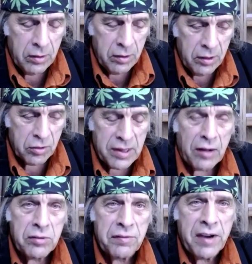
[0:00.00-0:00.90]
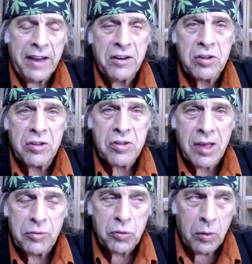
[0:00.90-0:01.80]
is now defined as
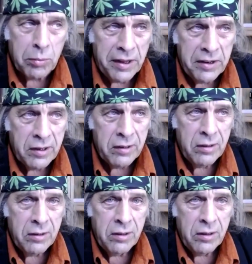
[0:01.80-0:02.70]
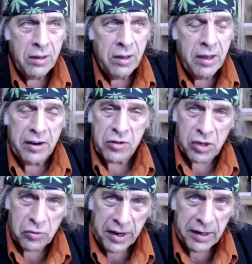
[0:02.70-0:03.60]
conceptual blending, and it's a
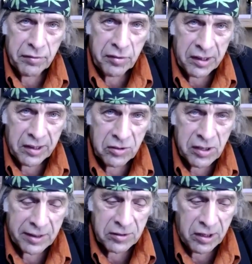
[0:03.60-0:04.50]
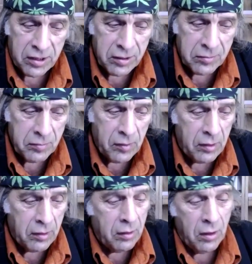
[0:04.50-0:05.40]
creative thinking technique.
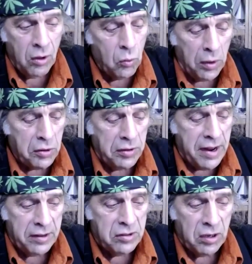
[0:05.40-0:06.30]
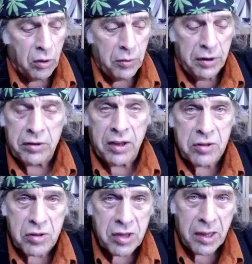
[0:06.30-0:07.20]
Whether or not a tarot reader does
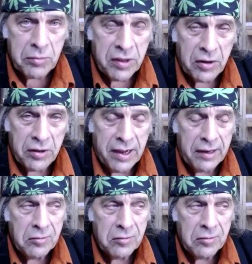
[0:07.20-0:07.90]
the same thing or not